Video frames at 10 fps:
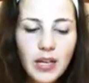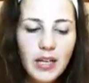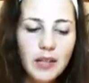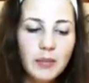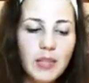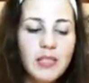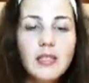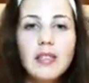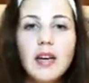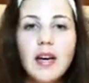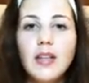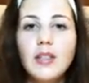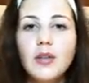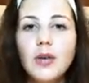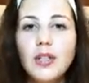It means that
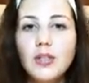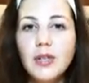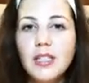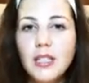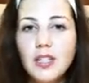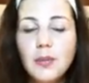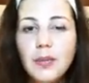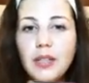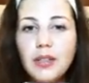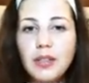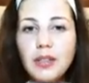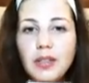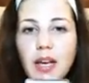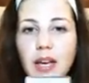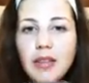you're in a transition
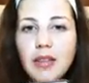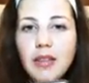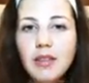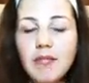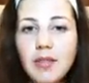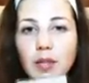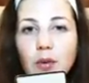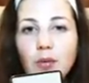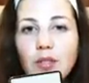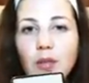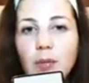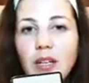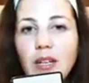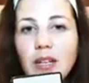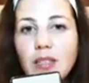period, and you know, so
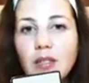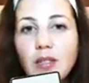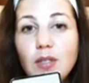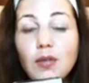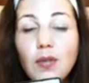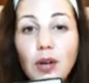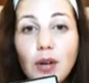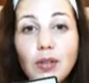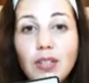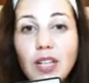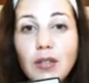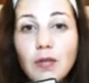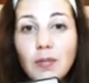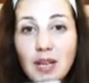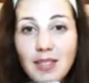many lessons you've learned and
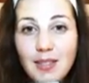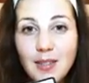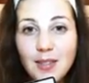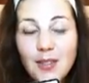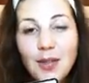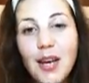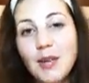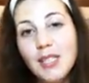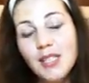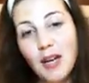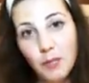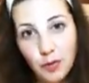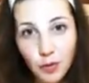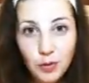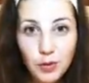you've mastered. So now it's time for
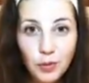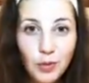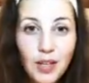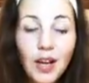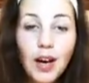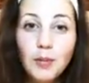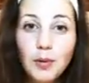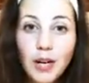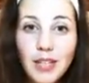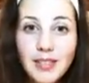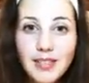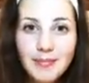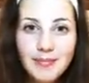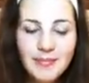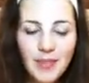you to upgrade,
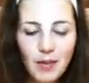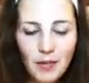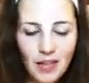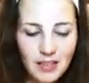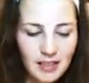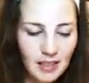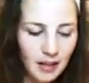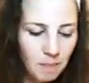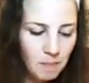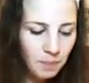if I can say.